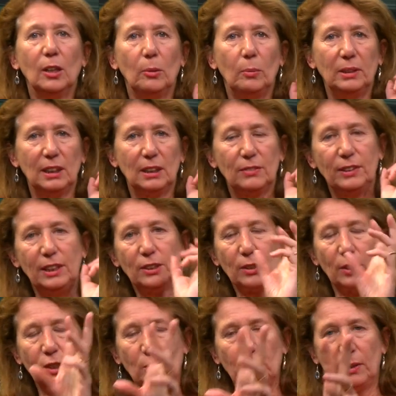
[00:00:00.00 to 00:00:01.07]
We did
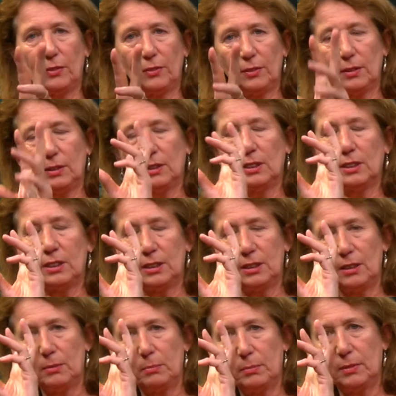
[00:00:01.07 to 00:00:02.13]
research with
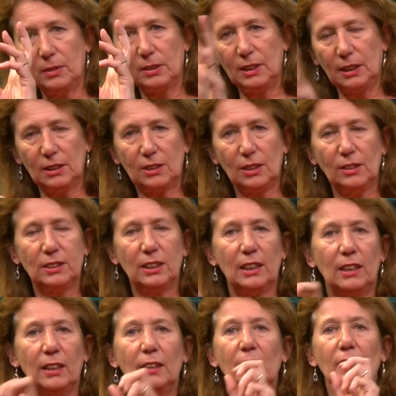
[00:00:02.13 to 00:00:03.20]
the citizens
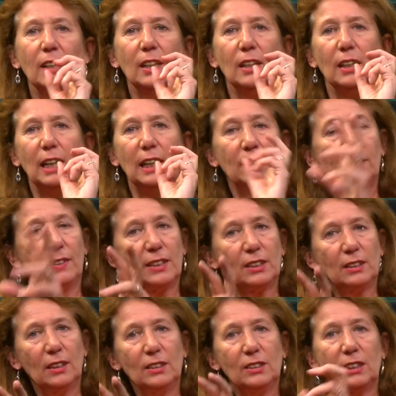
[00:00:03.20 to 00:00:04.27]
there and the
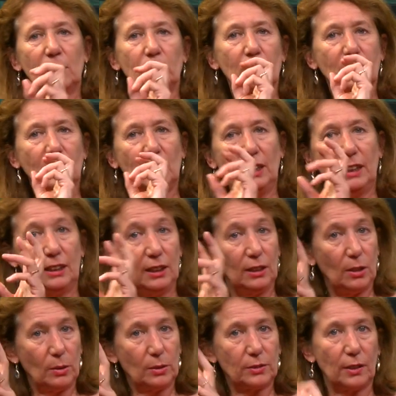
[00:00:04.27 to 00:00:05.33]
residents that was clearly
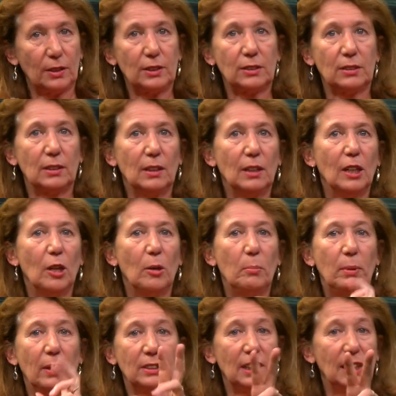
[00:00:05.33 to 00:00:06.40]
low trust.
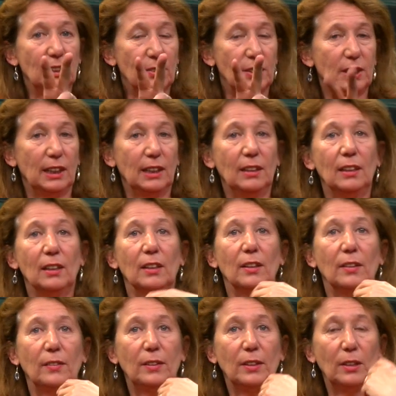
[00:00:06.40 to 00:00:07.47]
But interesting,
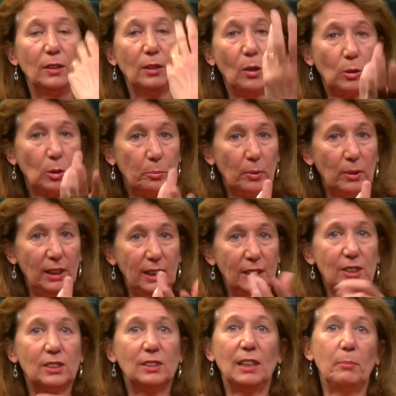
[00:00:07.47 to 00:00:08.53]
the local
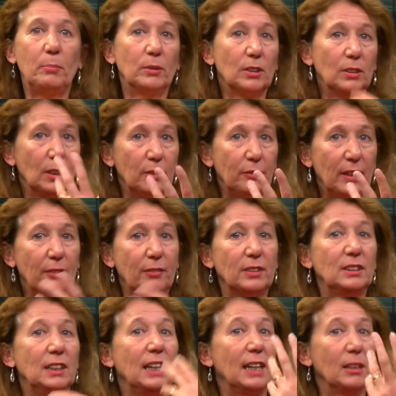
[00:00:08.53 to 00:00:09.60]
police, they put a lot of
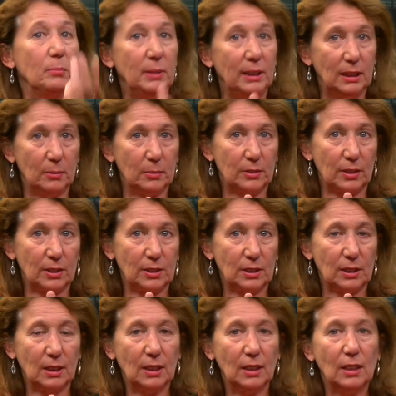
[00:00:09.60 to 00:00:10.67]
effort, they had medium trust.
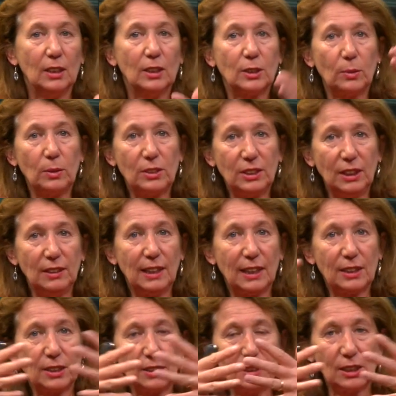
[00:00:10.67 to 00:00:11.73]
So you see
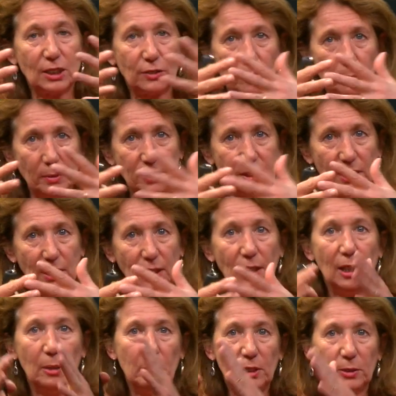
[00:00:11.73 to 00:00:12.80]
there's a discrepancy
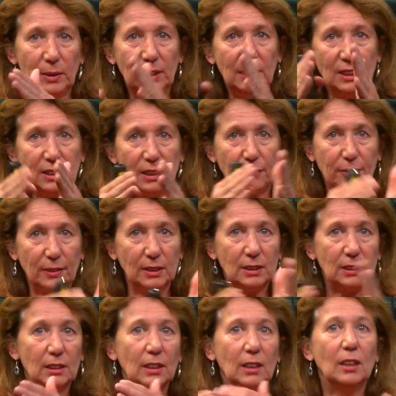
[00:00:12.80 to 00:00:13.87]
between these
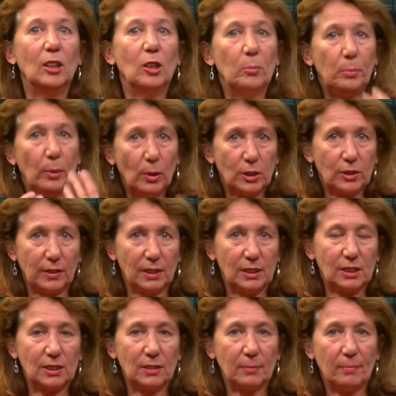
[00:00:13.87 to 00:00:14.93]
different
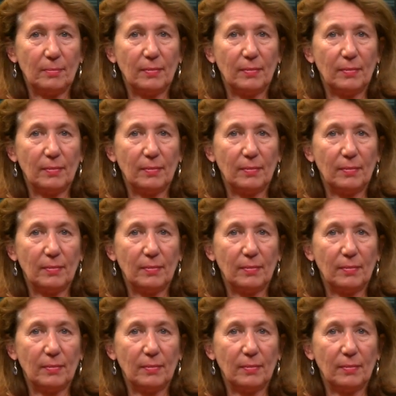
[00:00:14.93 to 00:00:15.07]
portraits.